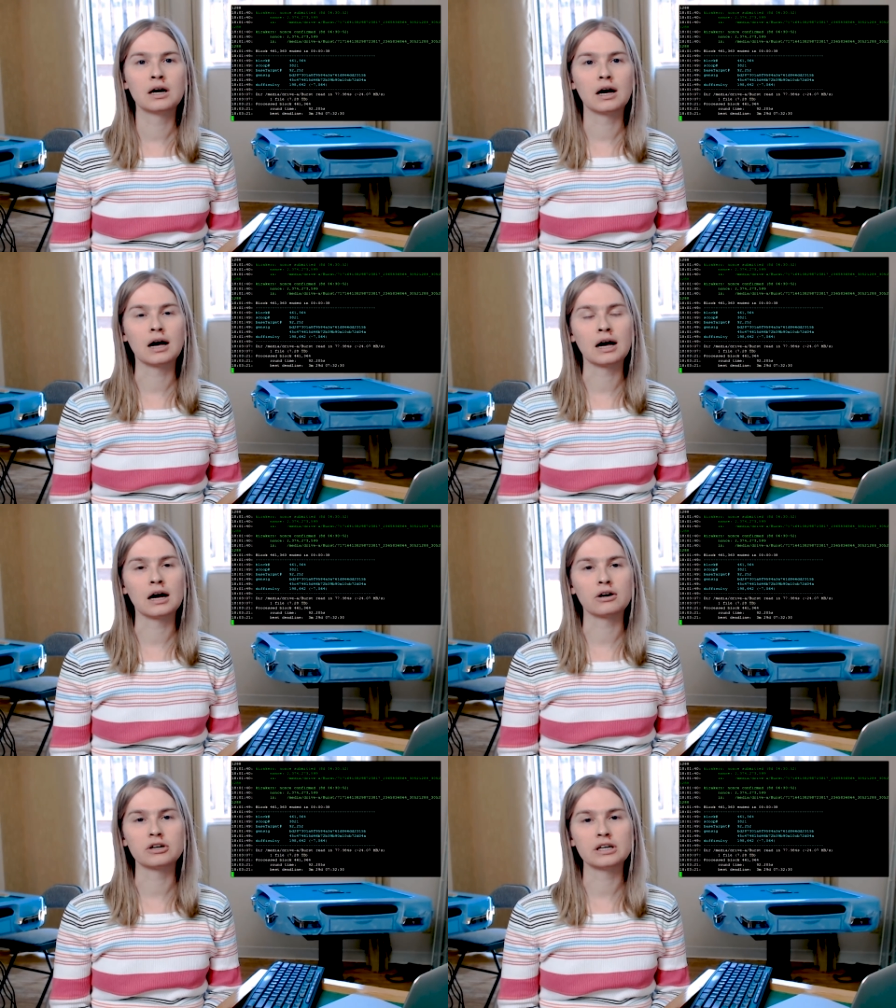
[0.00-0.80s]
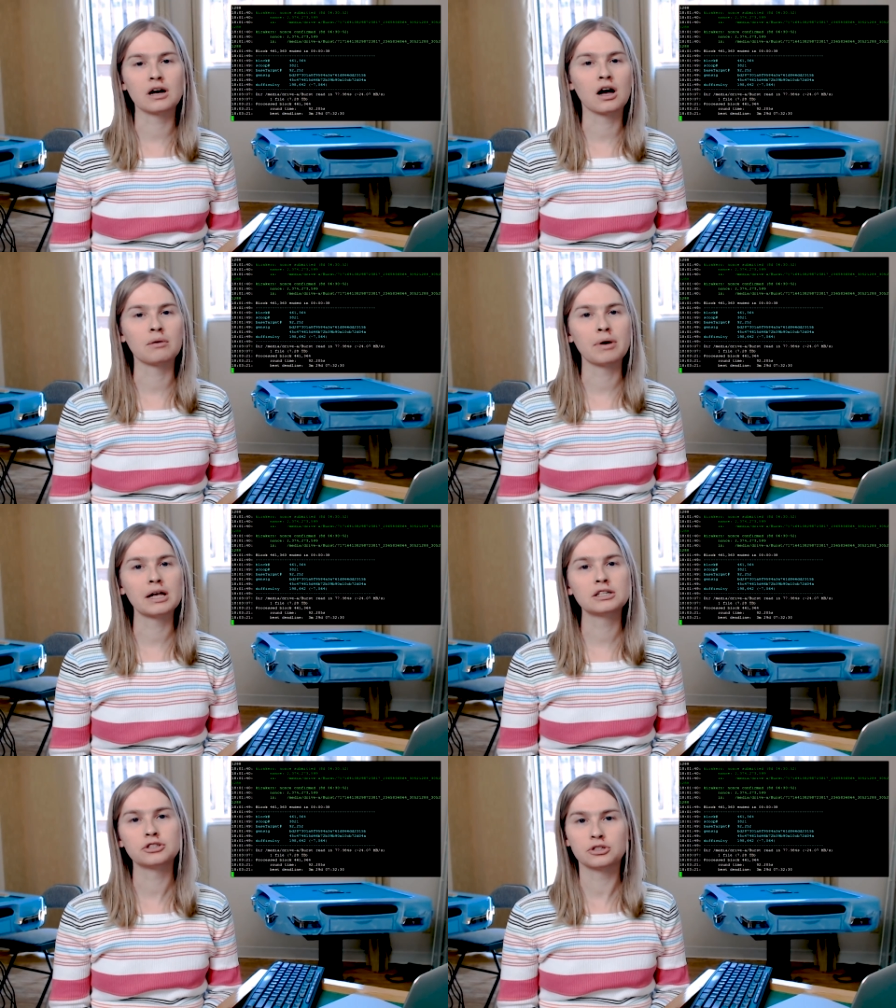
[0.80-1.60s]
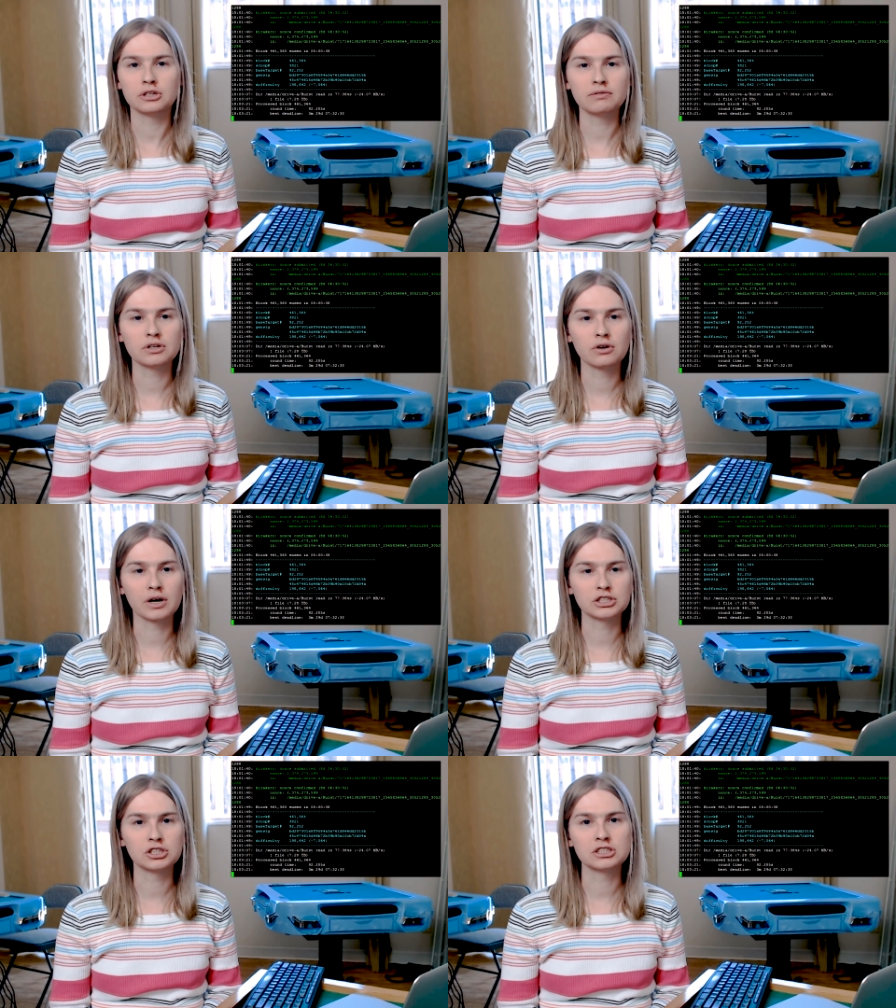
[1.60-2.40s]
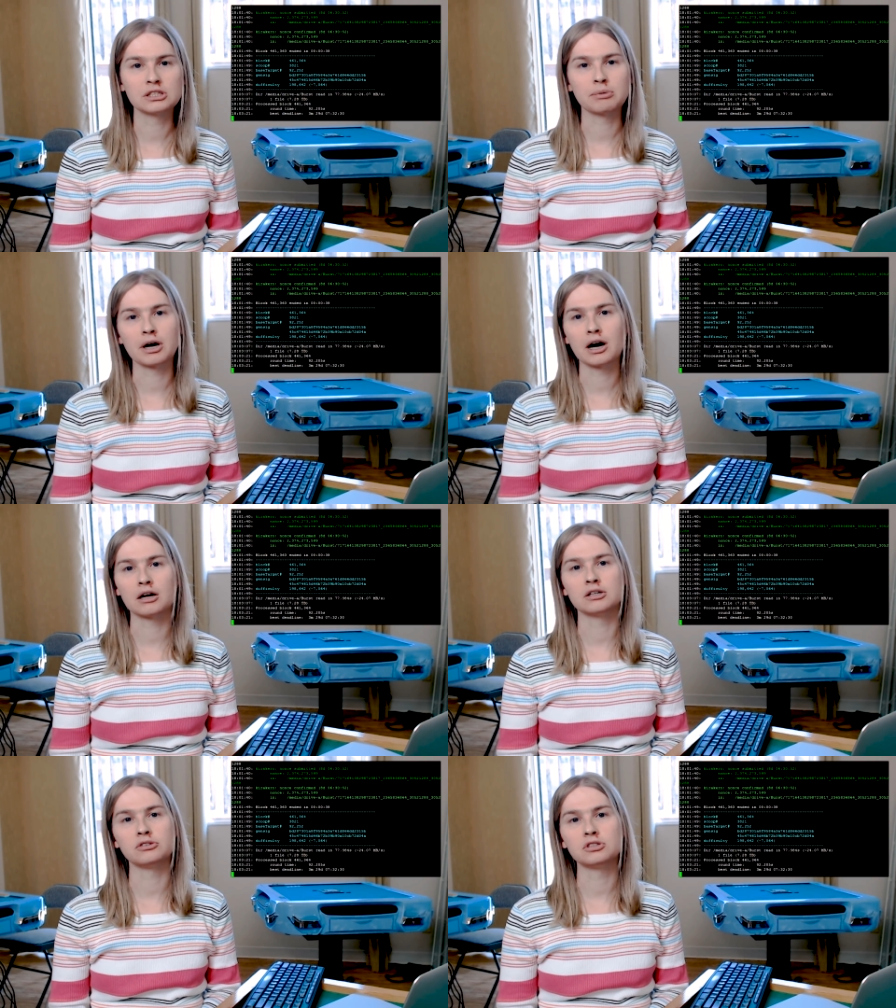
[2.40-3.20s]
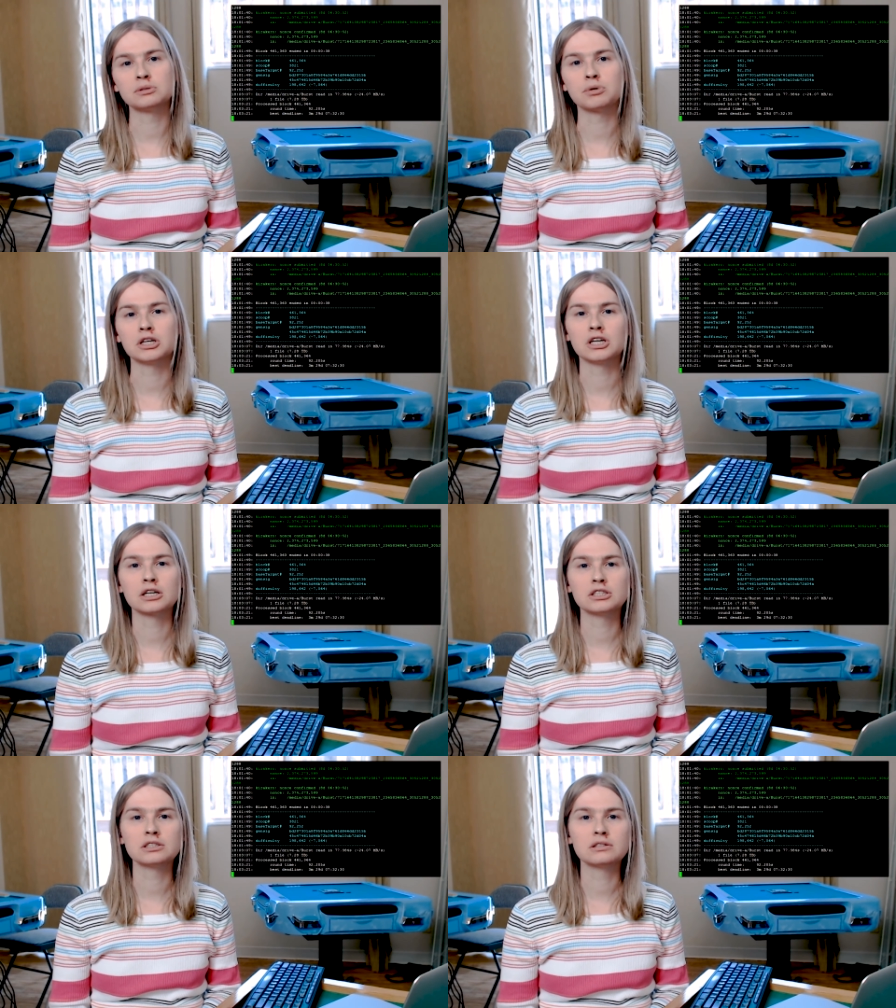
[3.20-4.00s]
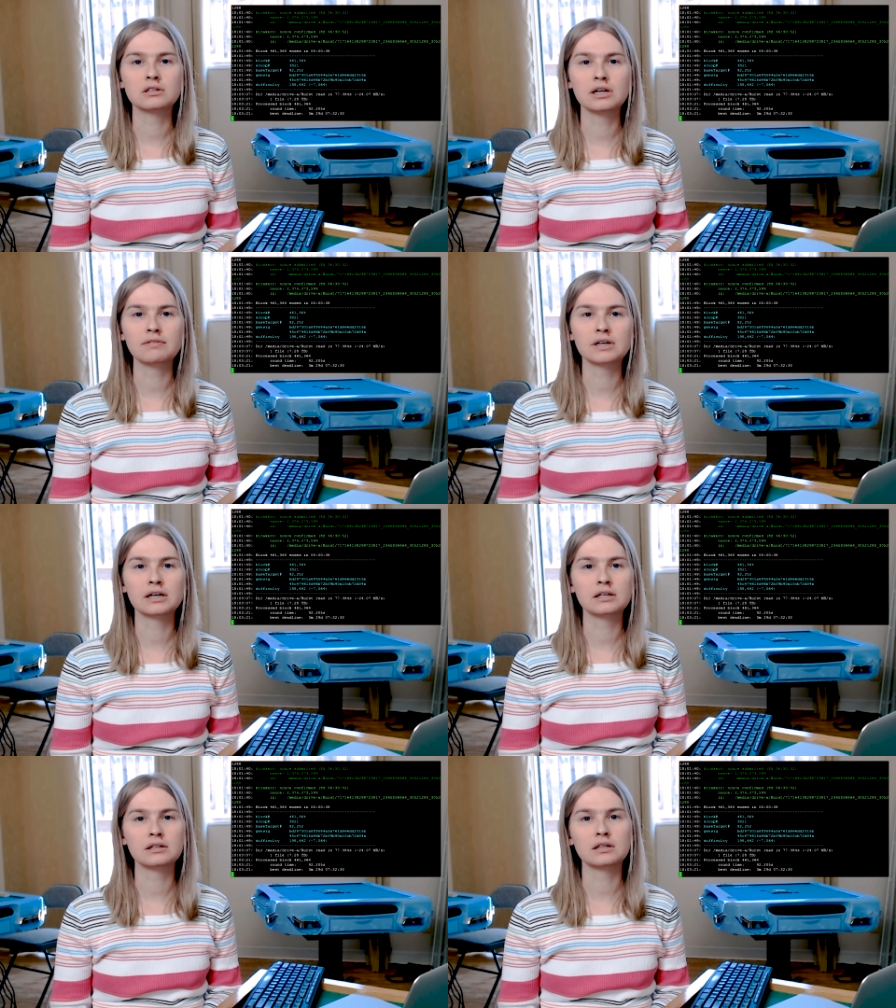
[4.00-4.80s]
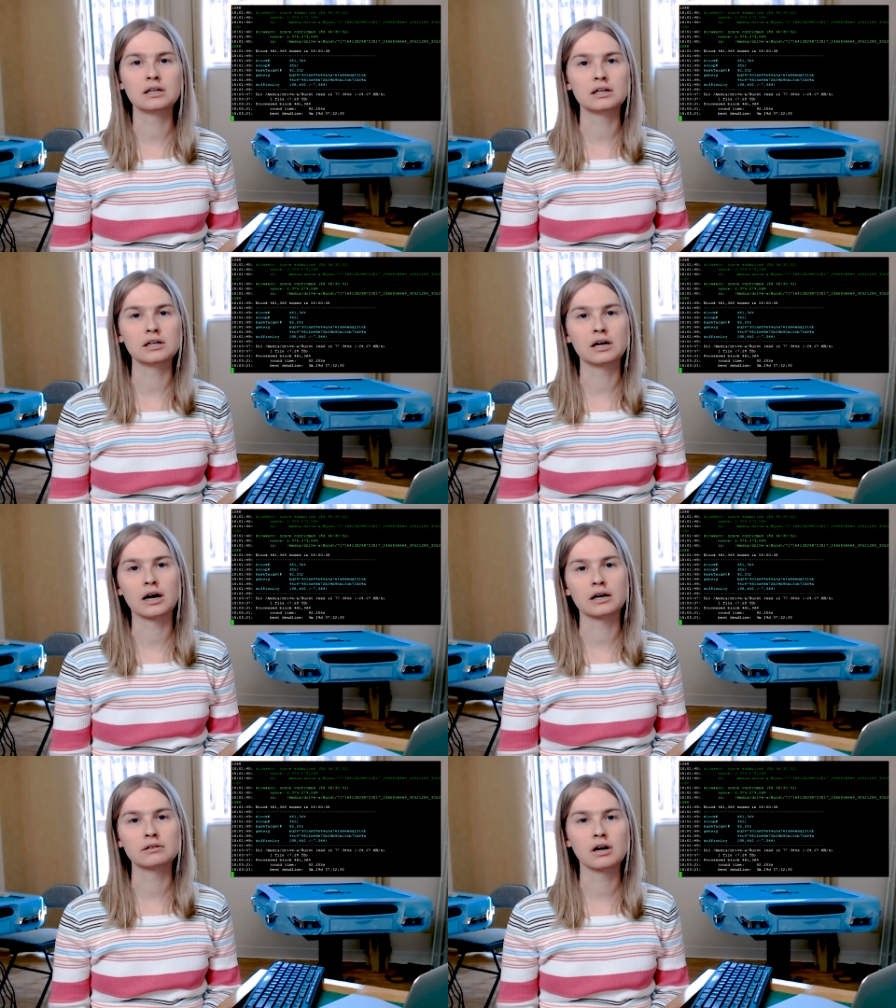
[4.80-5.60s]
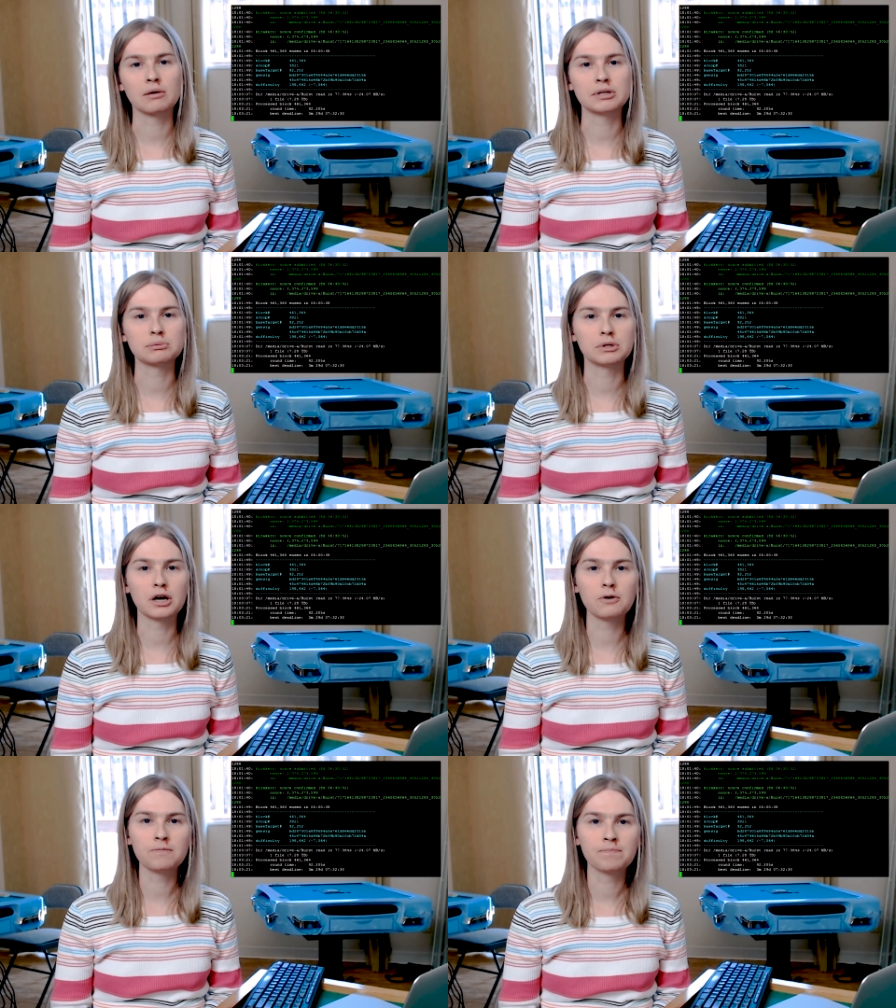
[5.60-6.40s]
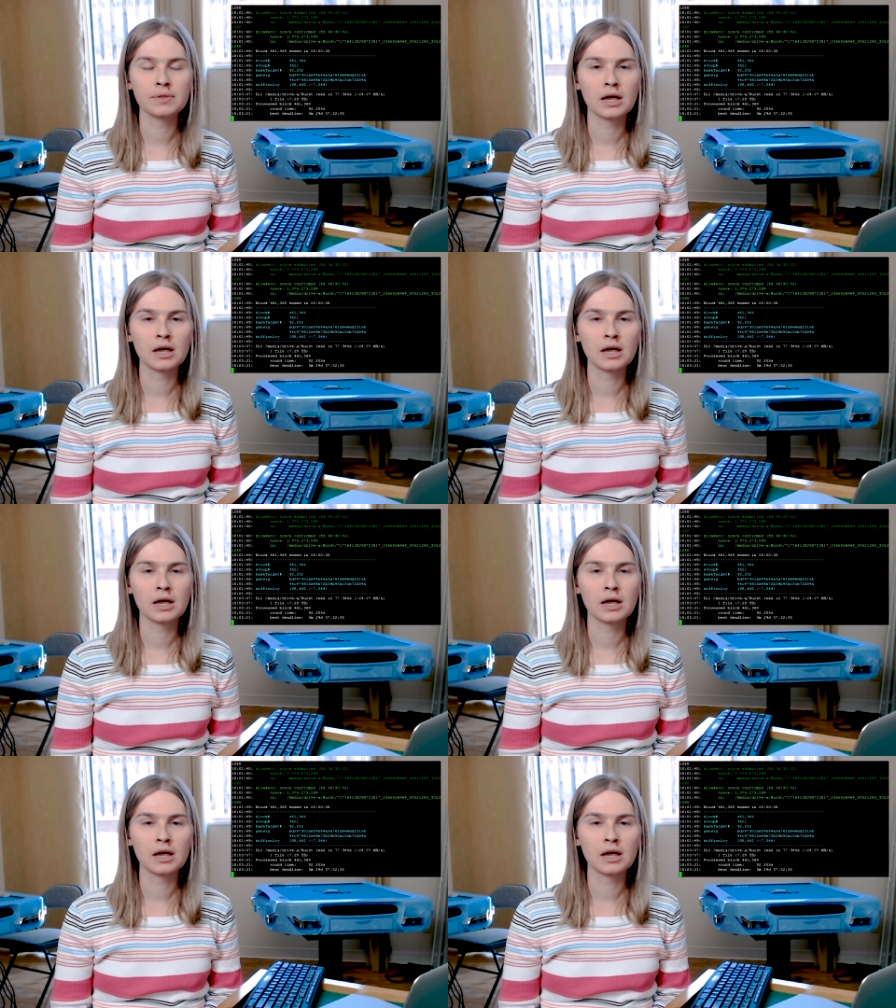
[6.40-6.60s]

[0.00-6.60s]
or any comments or even questions about how to do this project, just leave it in the comments below.